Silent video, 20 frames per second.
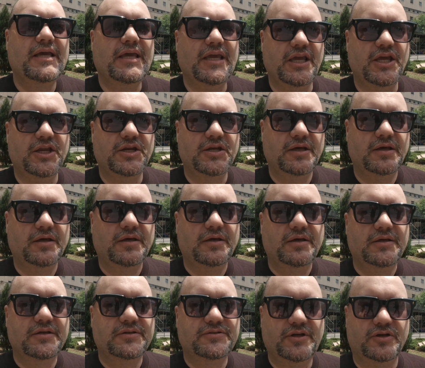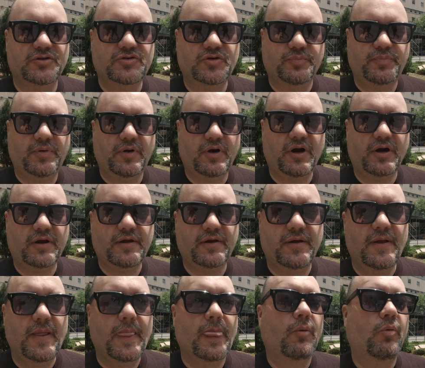in Central Park,
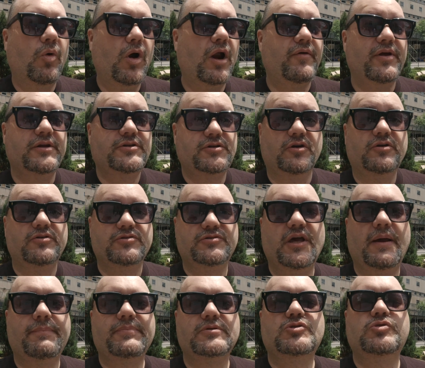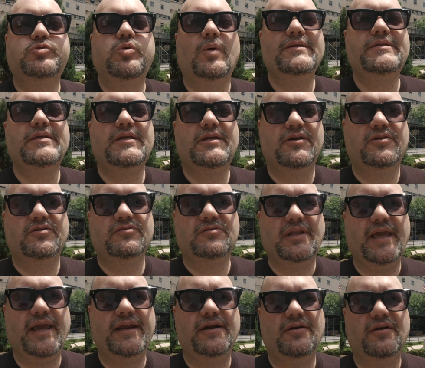where it turns up 20 years
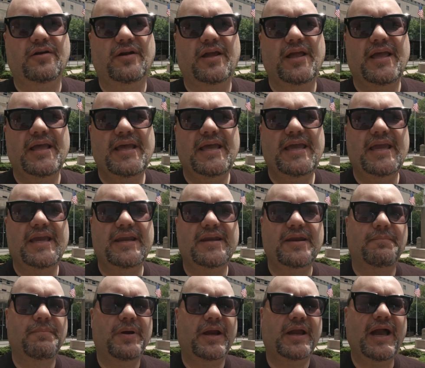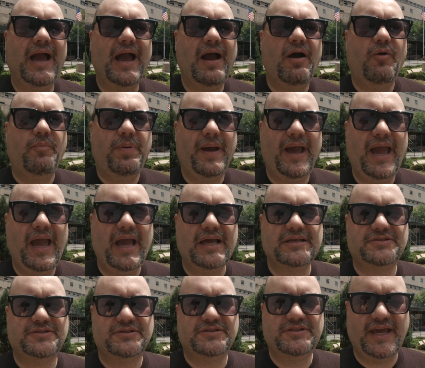later in McGow
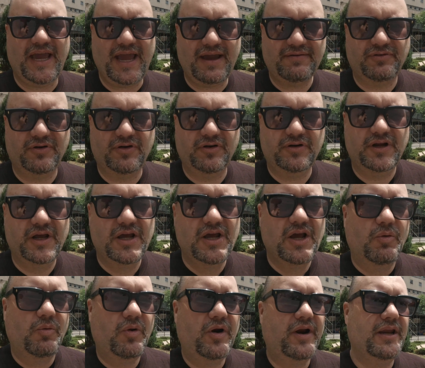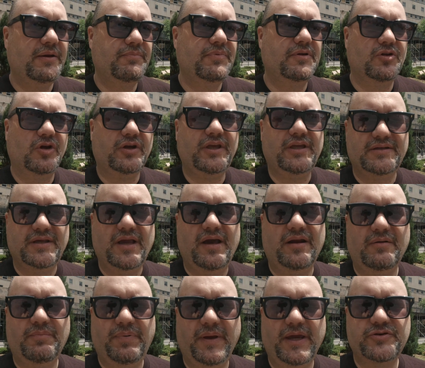Pass Tavern, where it had been looking
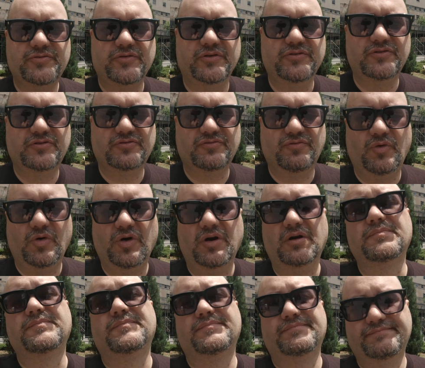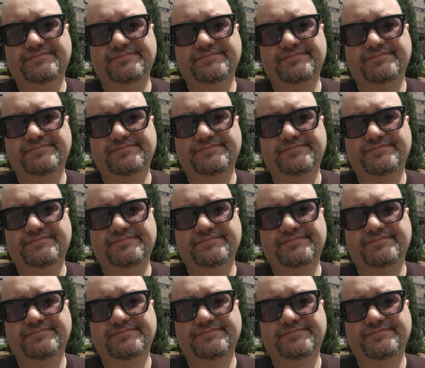down on patrons for